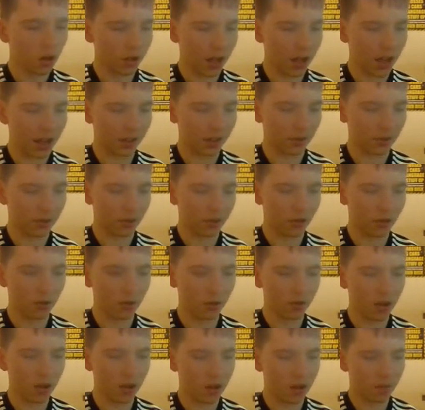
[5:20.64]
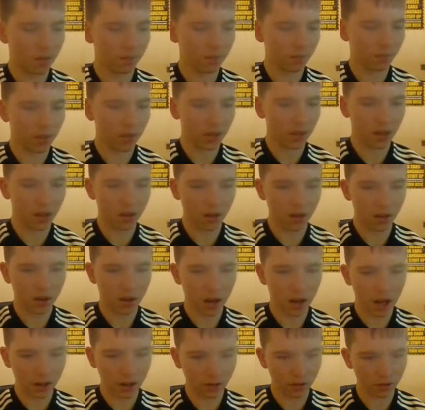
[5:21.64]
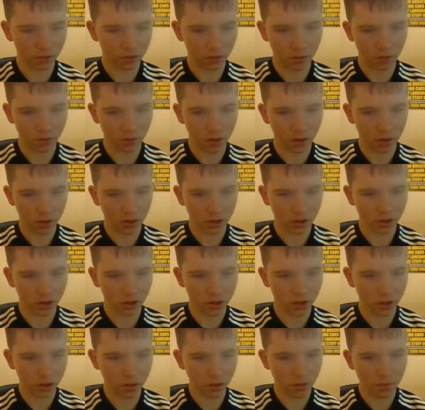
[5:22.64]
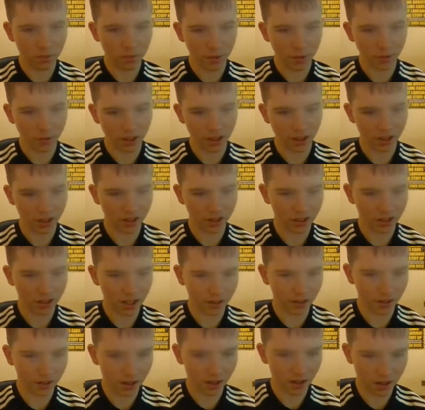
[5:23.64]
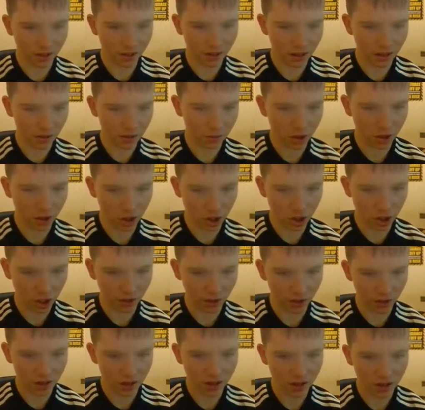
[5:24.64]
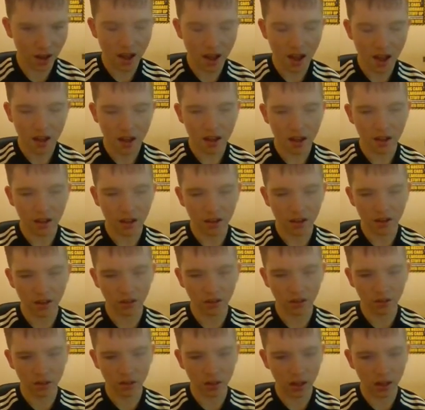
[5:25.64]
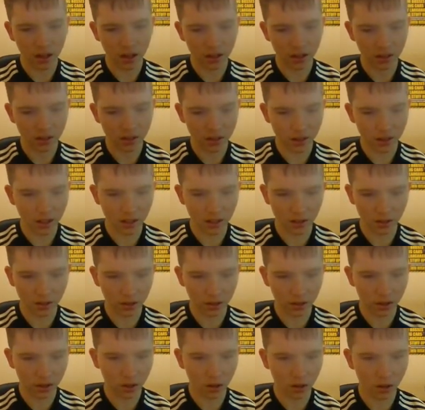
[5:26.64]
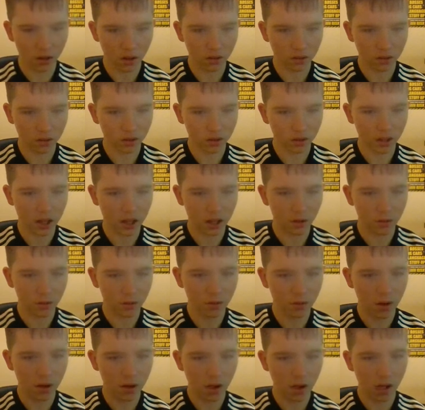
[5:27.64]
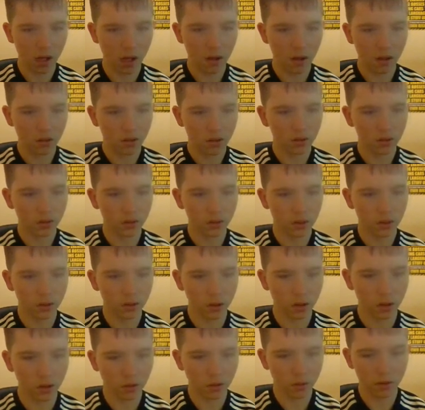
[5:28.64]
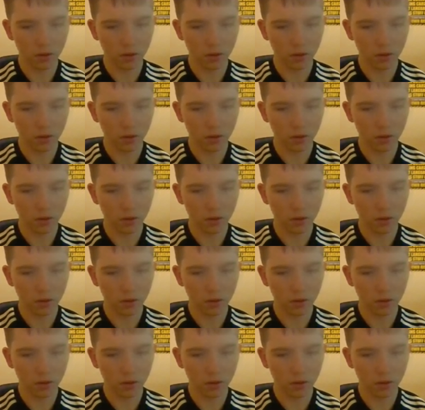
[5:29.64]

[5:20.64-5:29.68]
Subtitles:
okay, so I don't know what to do, but we're just sitting here, you know, chilling, and it looks like it's getting dark now. So,